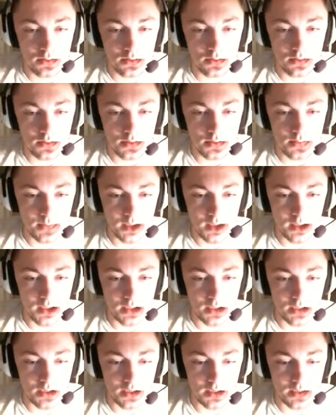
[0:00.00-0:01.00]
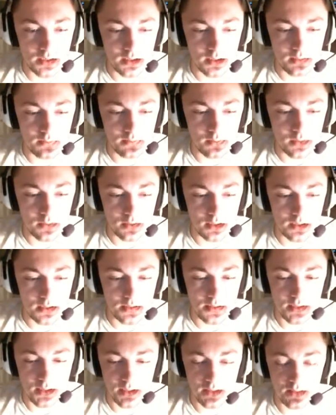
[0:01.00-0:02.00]
some page collecting
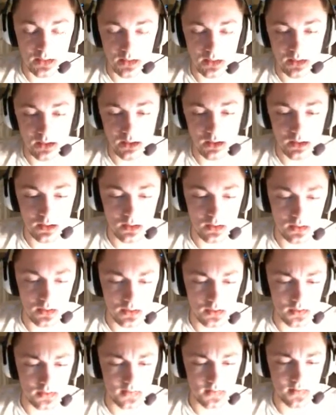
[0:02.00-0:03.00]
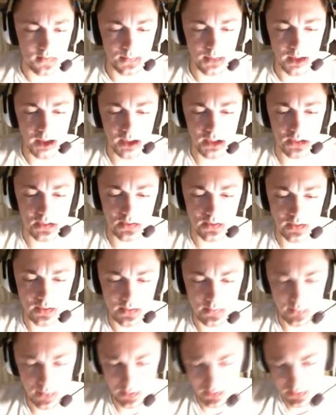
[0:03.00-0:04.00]
bonus, I think. It's the page
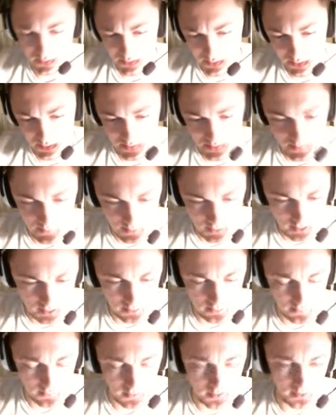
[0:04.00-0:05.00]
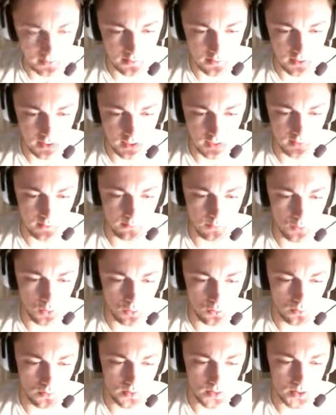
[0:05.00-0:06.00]
collecting bonus, because I beat the regular game
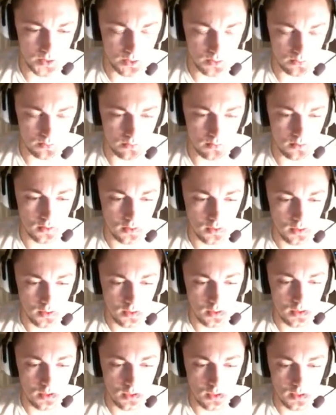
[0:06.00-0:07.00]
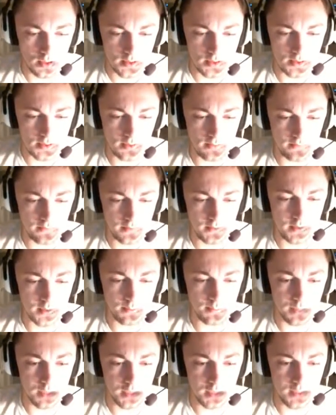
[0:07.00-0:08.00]
mode, so see if we
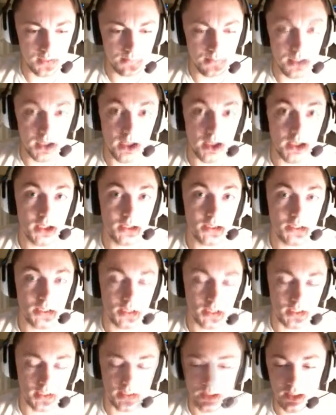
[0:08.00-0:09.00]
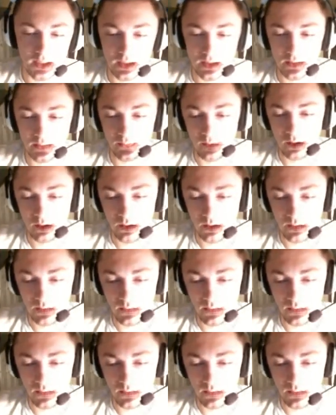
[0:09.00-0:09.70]
could play the page collecting part of